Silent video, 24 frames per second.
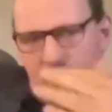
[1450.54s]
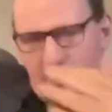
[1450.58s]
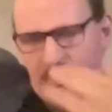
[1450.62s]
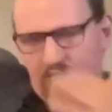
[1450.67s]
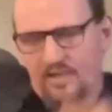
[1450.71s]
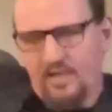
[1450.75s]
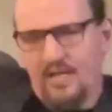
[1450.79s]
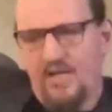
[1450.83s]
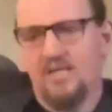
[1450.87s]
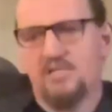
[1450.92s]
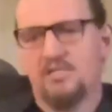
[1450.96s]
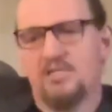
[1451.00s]

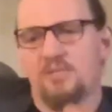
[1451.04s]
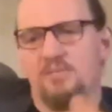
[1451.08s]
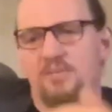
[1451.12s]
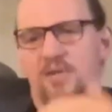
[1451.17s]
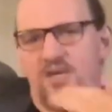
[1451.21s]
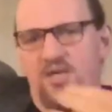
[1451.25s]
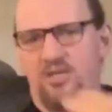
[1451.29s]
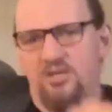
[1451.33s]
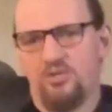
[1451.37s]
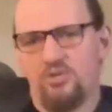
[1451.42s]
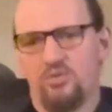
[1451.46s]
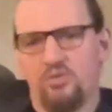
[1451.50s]
needs to be
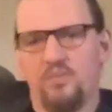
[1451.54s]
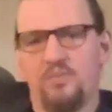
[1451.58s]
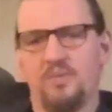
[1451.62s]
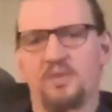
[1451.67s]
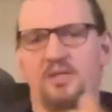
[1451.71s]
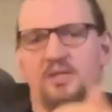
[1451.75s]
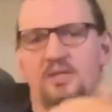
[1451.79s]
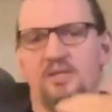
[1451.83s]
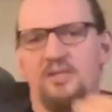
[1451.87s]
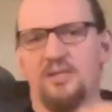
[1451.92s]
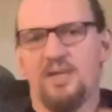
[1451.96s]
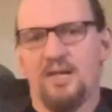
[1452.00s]

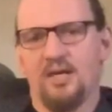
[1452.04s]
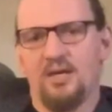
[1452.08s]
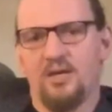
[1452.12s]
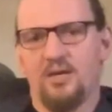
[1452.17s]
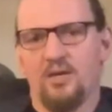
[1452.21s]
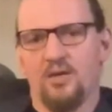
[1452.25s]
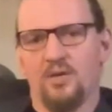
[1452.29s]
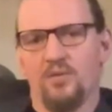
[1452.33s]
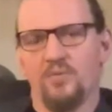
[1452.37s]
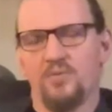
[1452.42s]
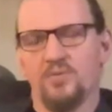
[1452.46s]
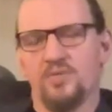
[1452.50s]
contributing to that
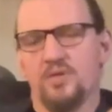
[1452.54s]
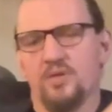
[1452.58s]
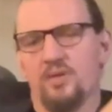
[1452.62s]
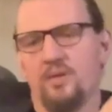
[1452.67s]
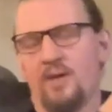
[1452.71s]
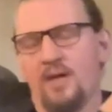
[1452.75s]
culture,